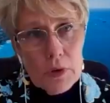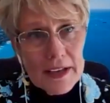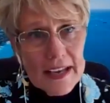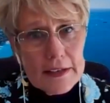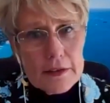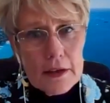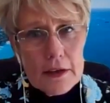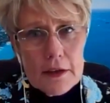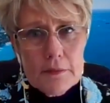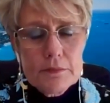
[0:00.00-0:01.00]
again,
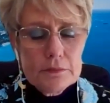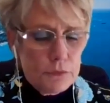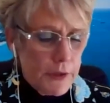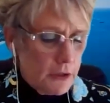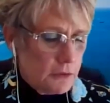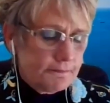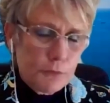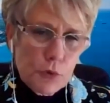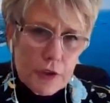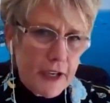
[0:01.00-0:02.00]
um, Will,
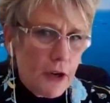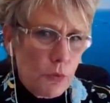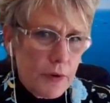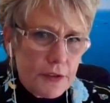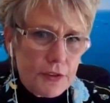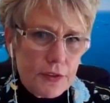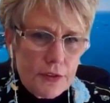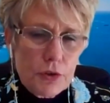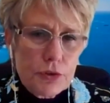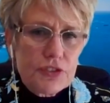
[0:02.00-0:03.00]
working with
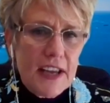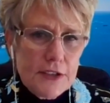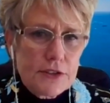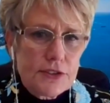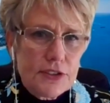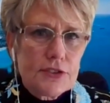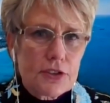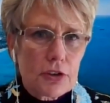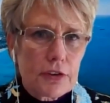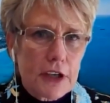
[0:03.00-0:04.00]
those agencies
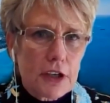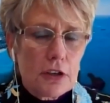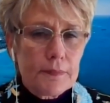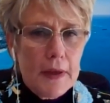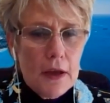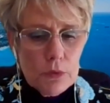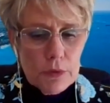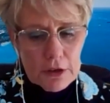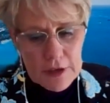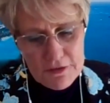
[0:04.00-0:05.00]
are critical.
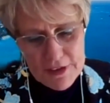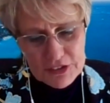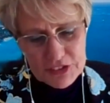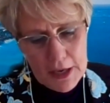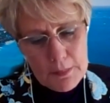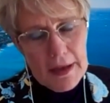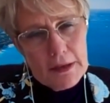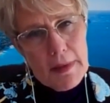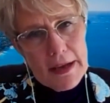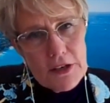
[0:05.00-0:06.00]
Where Invest
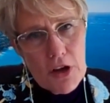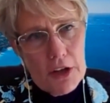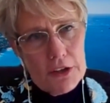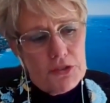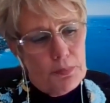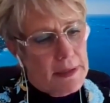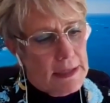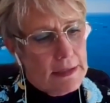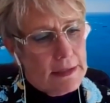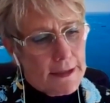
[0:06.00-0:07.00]
Cayman might not
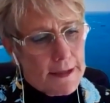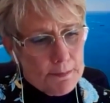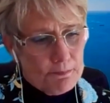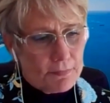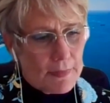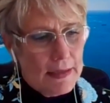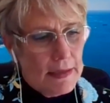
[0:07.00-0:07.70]
be, um,